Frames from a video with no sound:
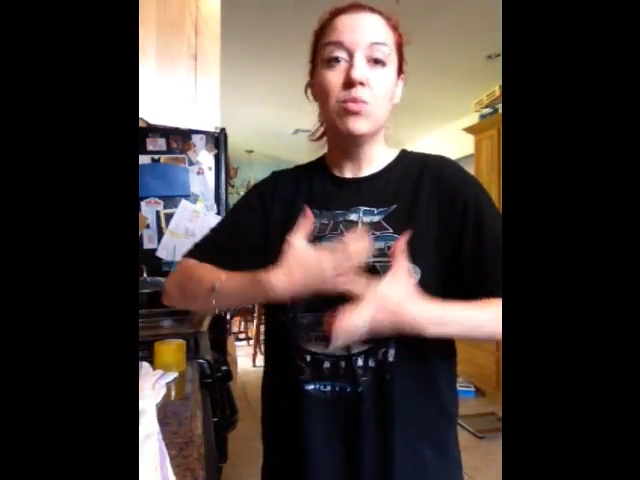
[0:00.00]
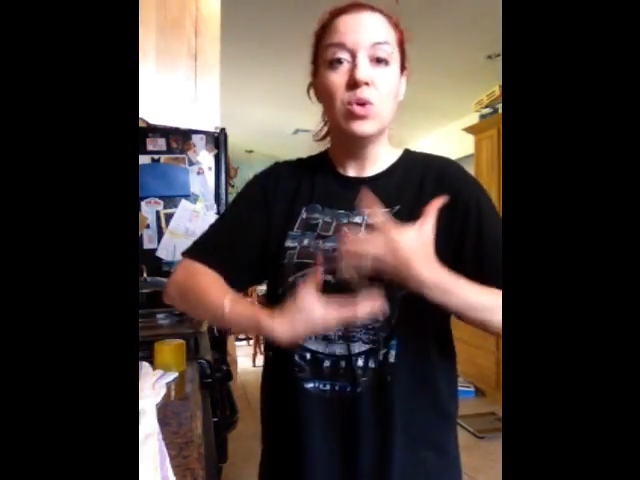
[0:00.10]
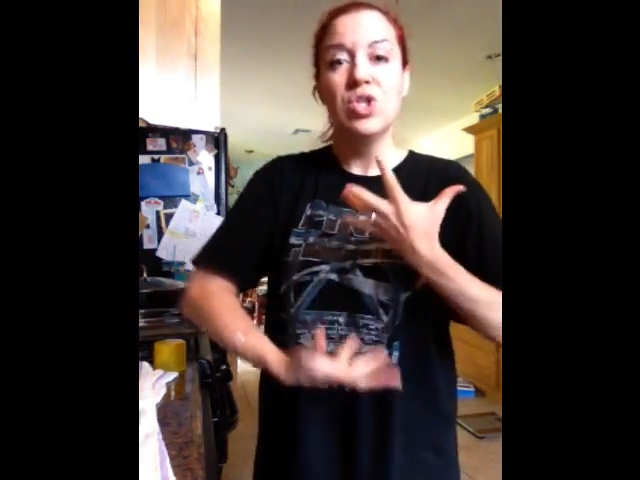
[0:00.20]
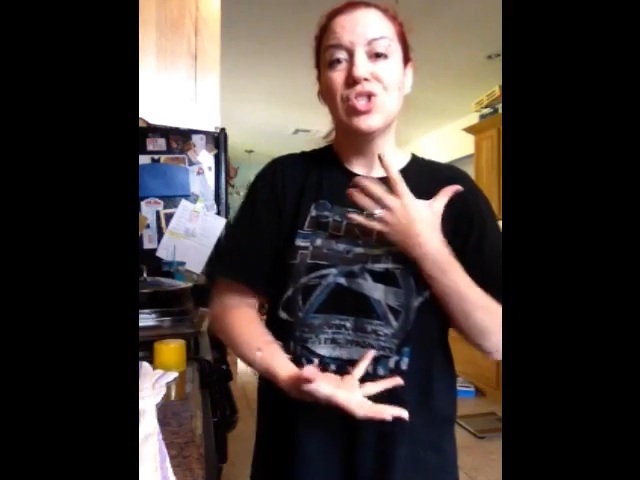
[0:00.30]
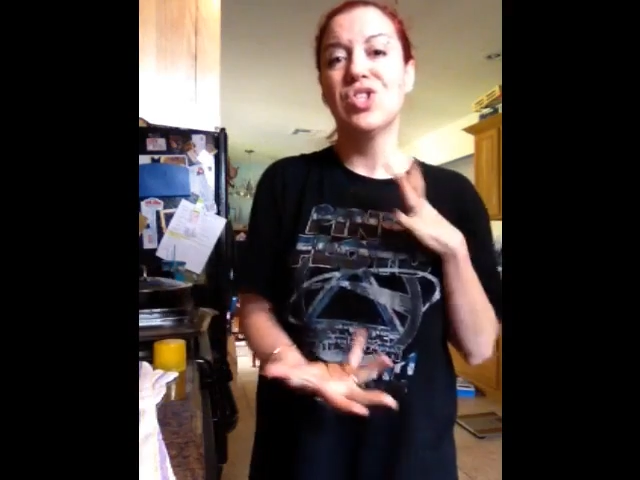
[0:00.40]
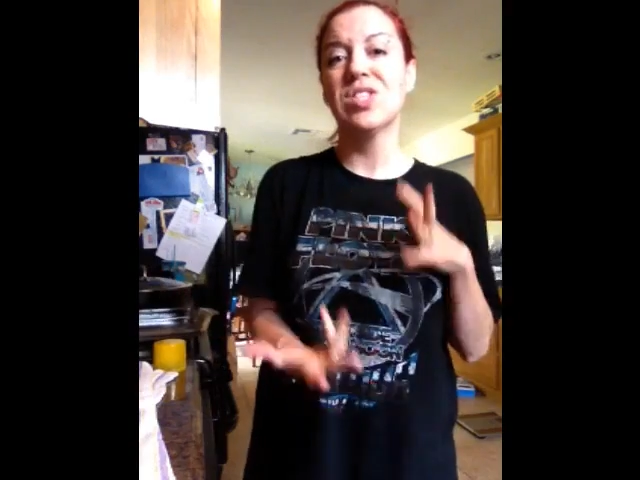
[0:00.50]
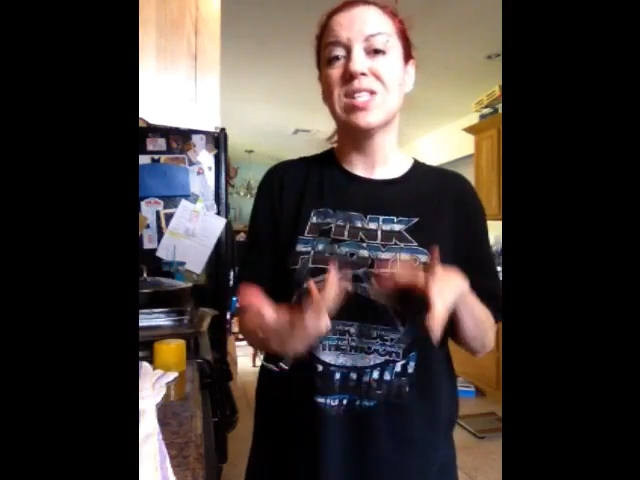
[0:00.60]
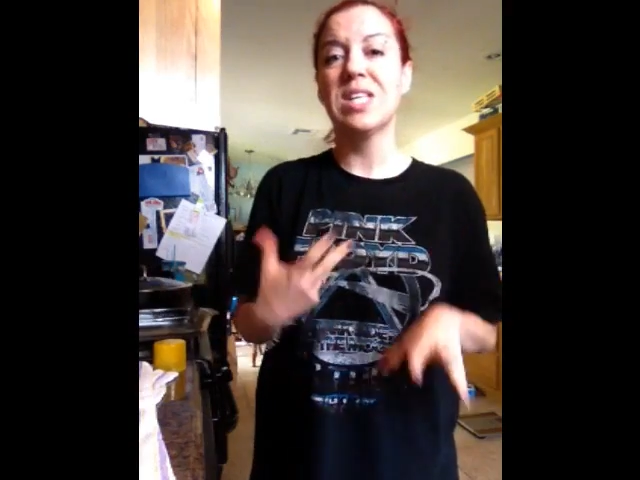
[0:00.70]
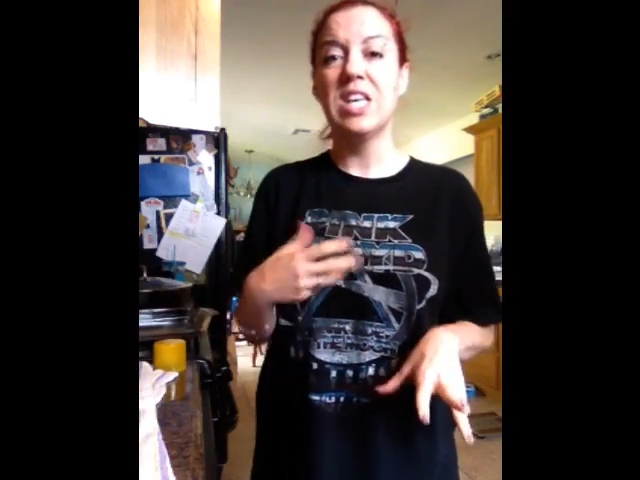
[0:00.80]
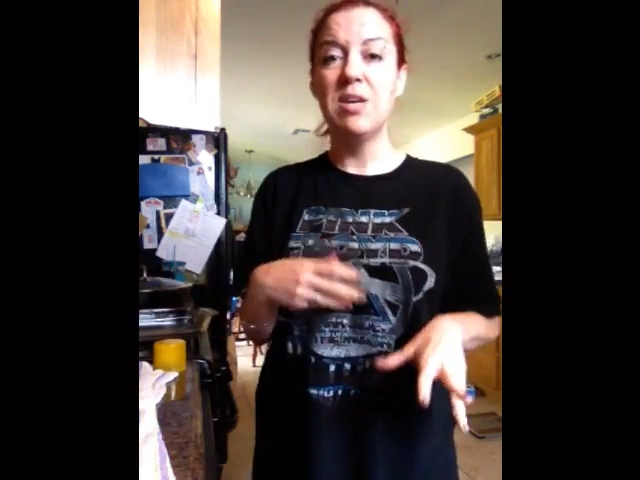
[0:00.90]
moisture is just
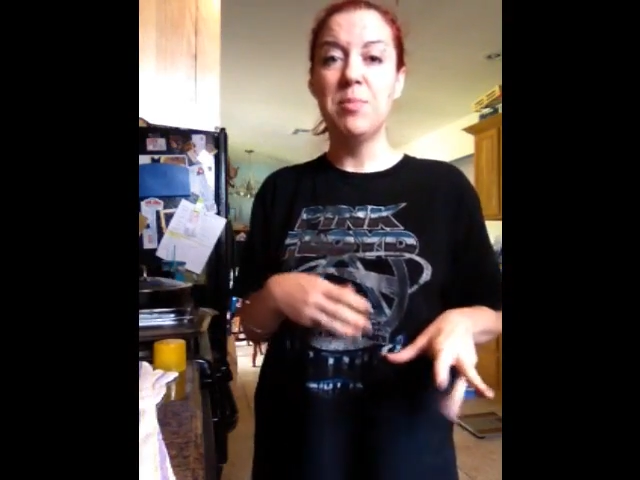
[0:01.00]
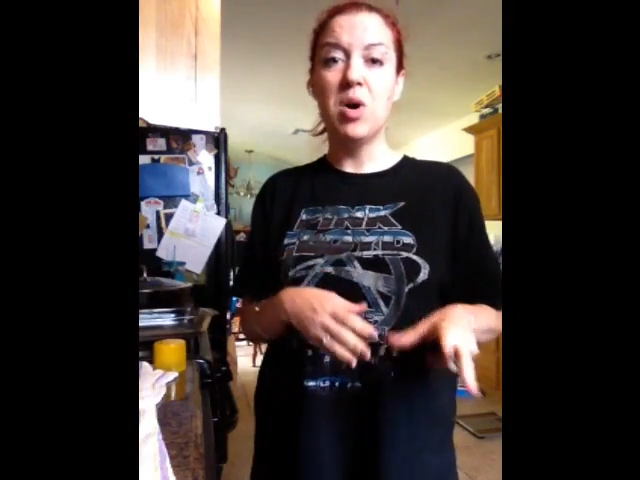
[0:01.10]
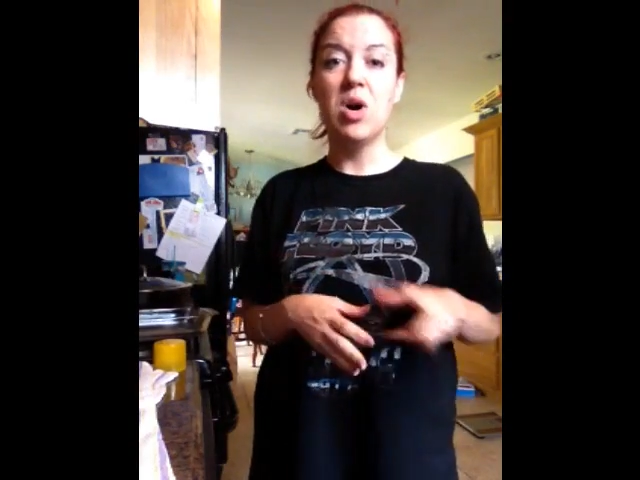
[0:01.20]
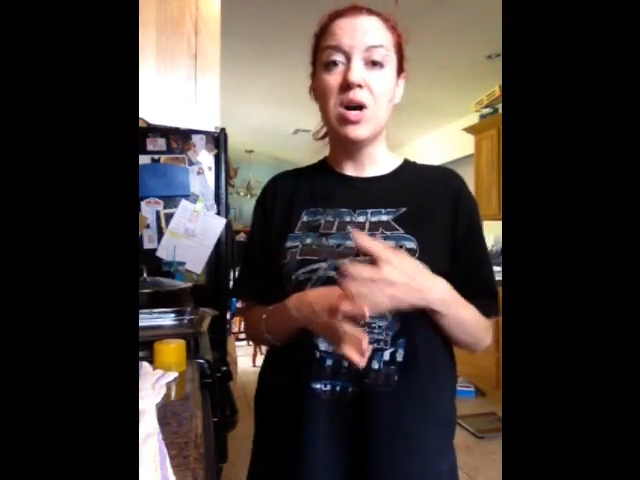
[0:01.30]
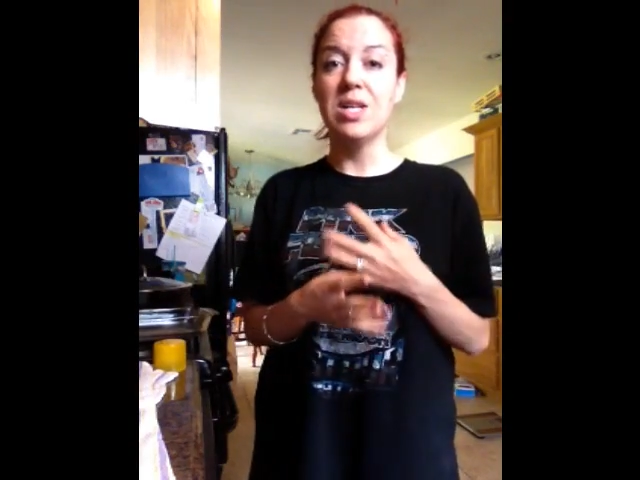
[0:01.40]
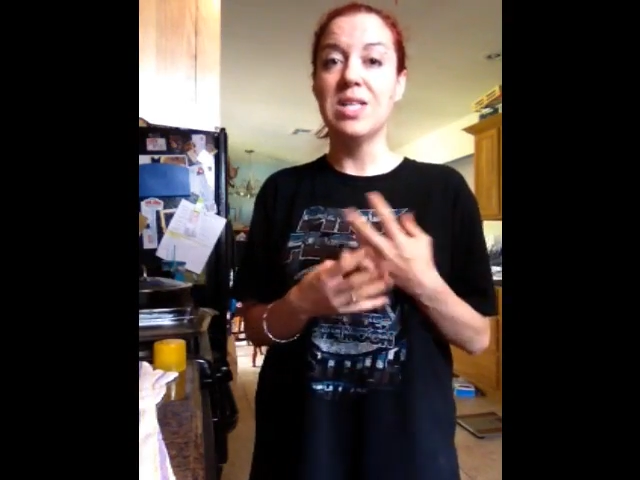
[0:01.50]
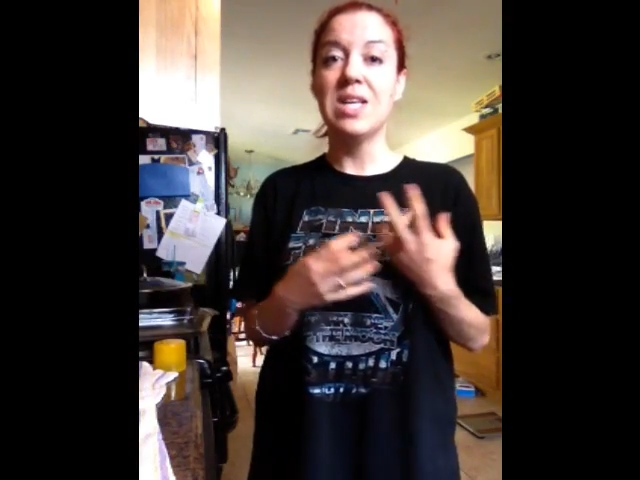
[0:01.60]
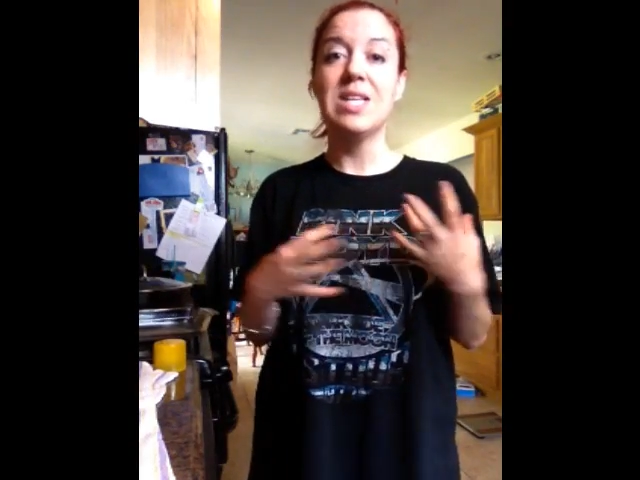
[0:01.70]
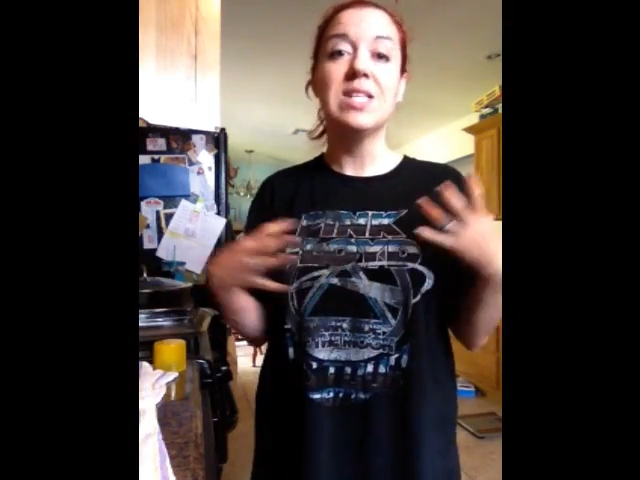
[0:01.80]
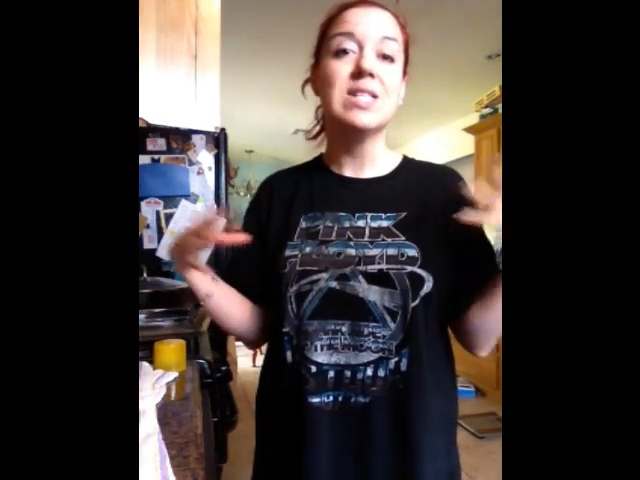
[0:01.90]
going to keep on, and
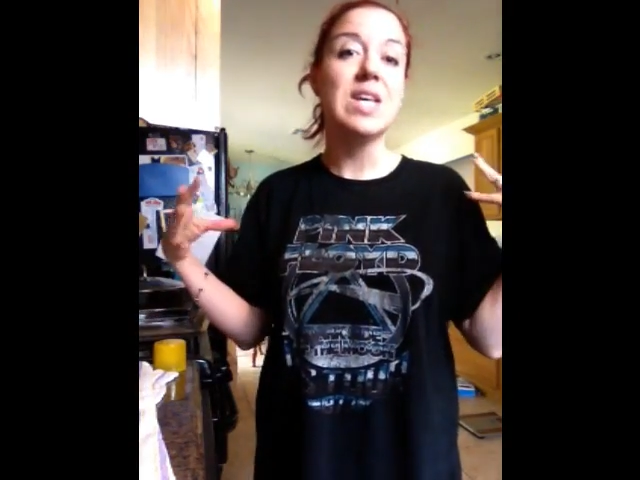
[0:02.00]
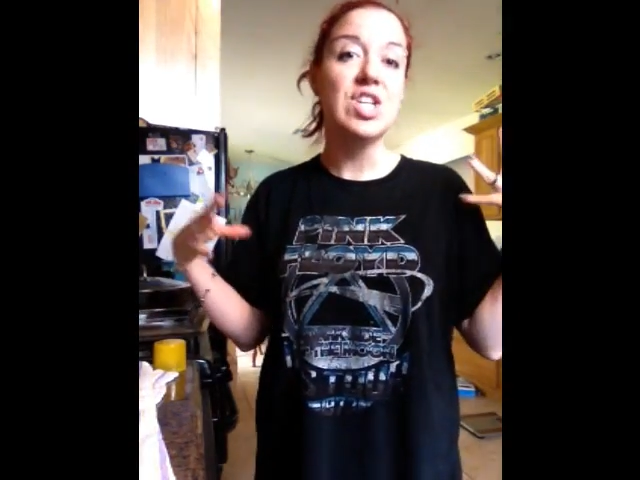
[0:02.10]
they